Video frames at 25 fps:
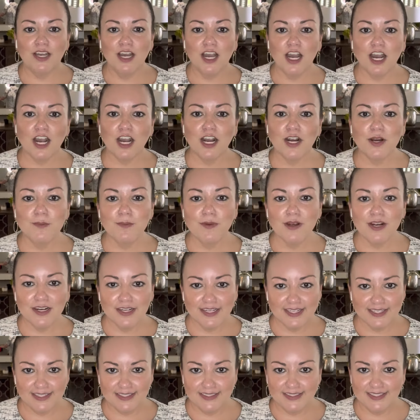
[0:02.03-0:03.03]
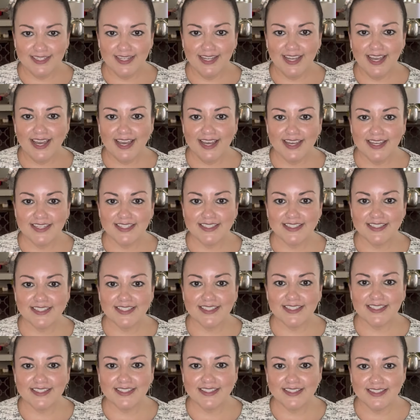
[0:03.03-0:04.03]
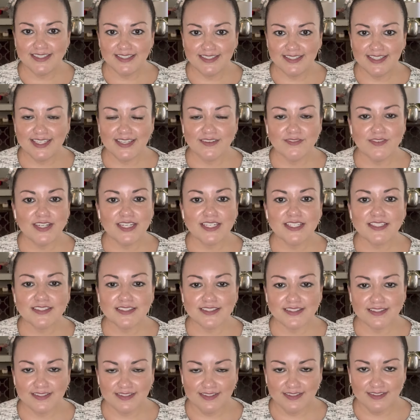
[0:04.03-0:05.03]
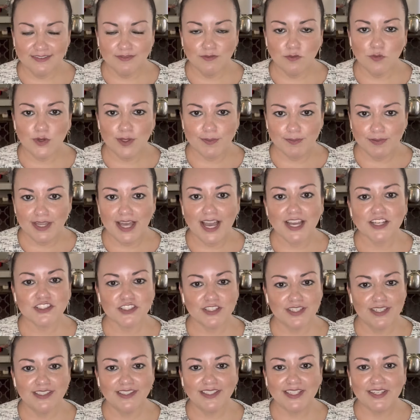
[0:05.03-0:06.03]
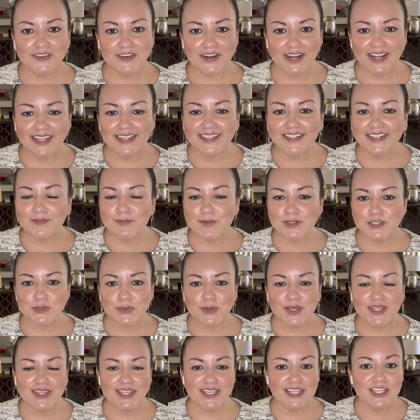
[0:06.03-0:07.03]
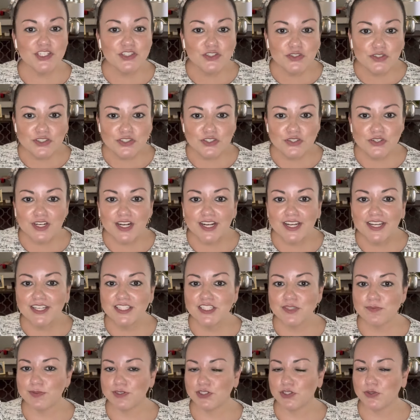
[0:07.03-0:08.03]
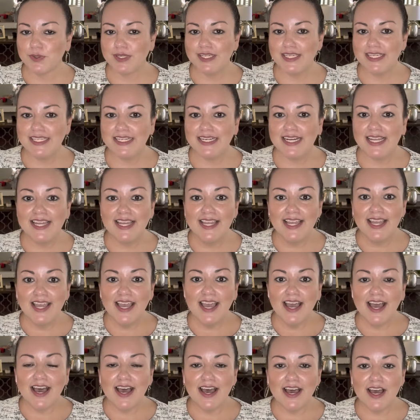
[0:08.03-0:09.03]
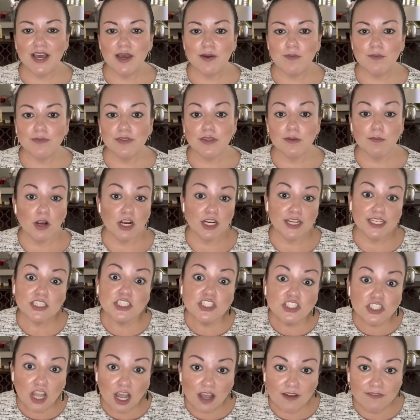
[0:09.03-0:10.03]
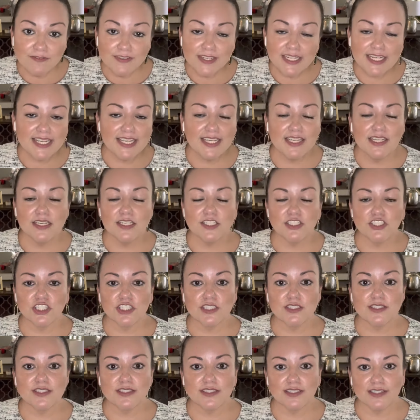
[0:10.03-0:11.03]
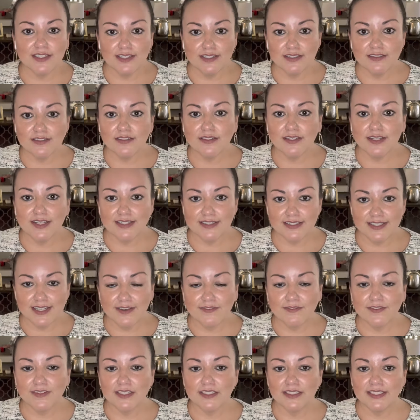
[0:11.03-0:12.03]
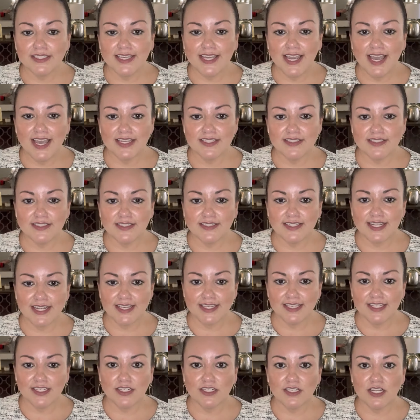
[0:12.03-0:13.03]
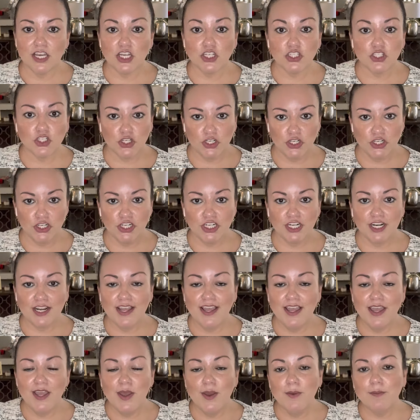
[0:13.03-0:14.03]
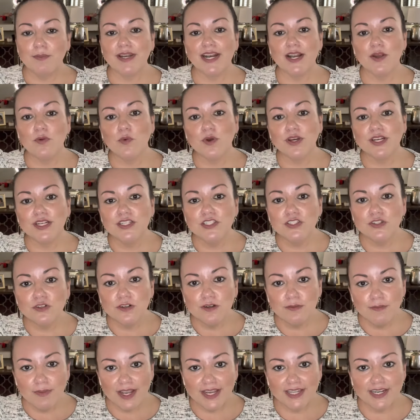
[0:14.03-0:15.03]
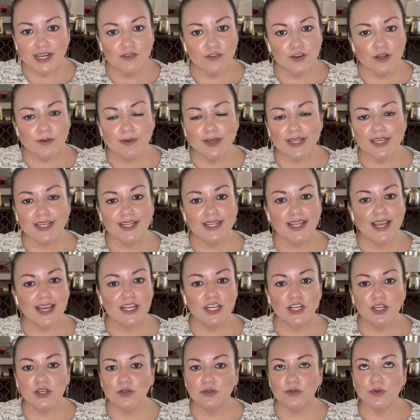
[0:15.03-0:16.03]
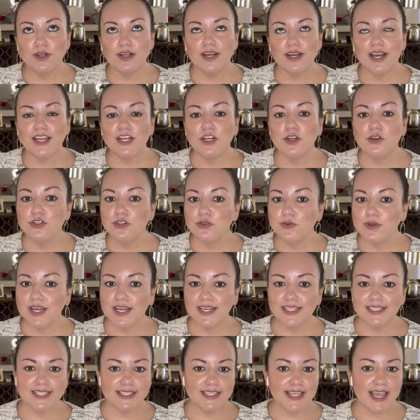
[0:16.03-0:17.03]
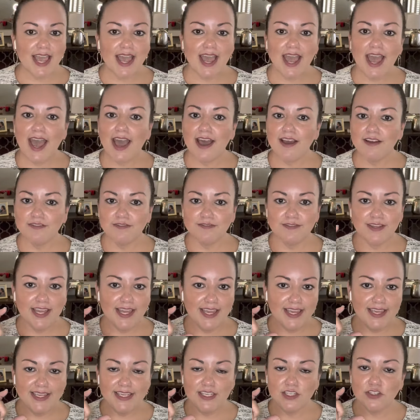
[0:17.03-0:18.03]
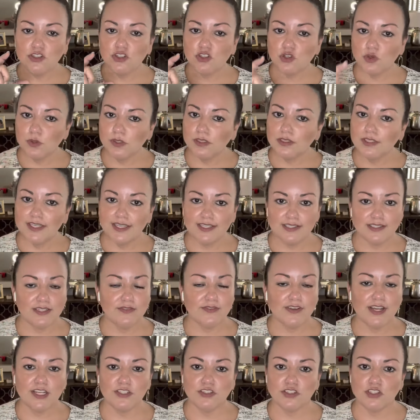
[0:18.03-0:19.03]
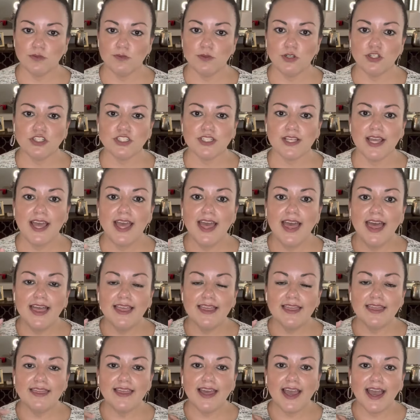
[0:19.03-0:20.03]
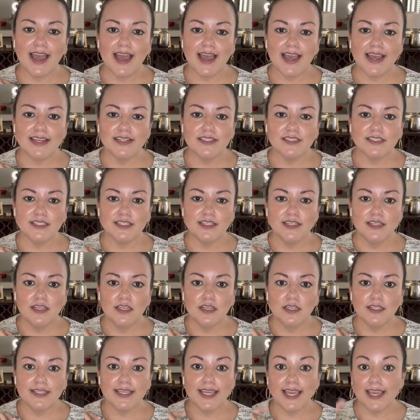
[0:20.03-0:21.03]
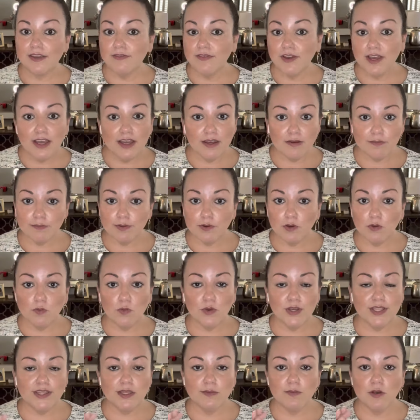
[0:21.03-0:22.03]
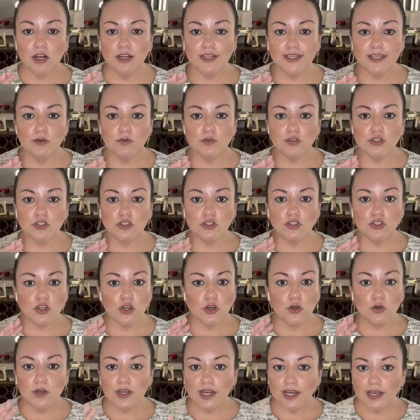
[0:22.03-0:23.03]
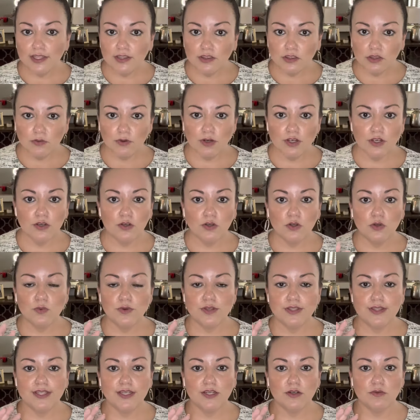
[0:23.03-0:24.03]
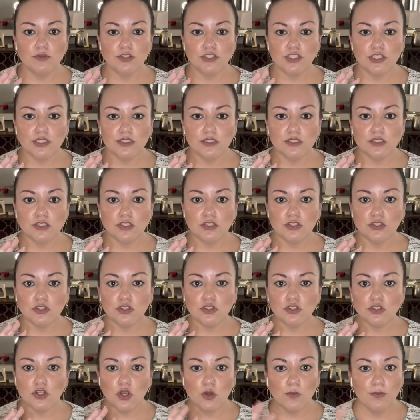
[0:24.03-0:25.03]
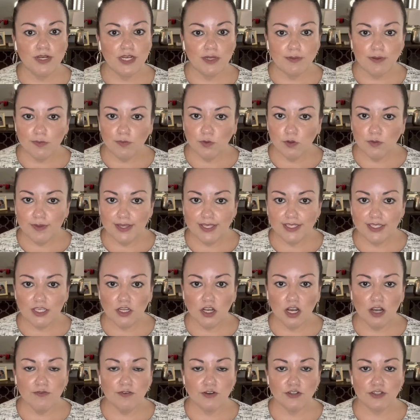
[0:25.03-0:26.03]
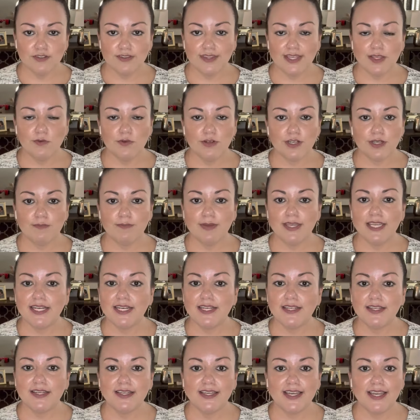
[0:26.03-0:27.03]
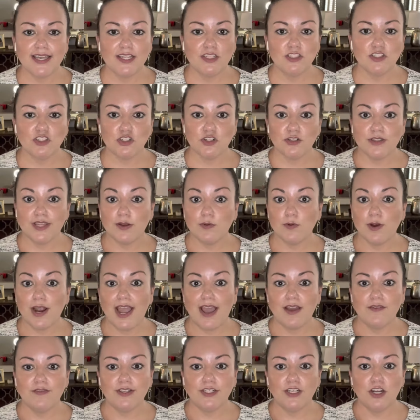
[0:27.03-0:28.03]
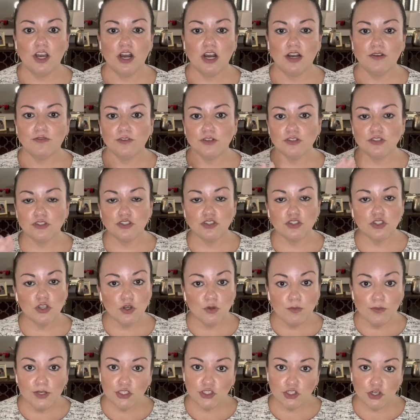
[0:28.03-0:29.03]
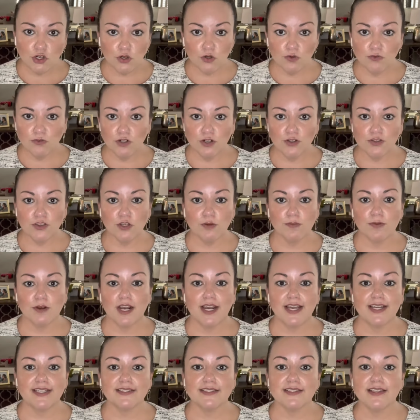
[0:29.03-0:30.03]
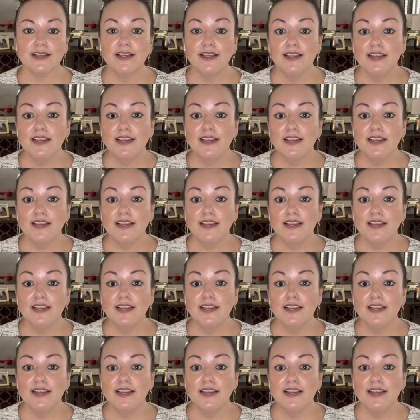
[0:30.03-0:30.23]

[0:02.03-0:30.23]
our market has given us whiplash lately, right? Between the interest rates, between the market softening, it definitely has taken a turn. But I wanted to remind everybody, I know you guys have a short list of customers that gave up when the market was so cutthroat, when there were just so many people making offers that they were competing against, or they were having to offer so much over on their price.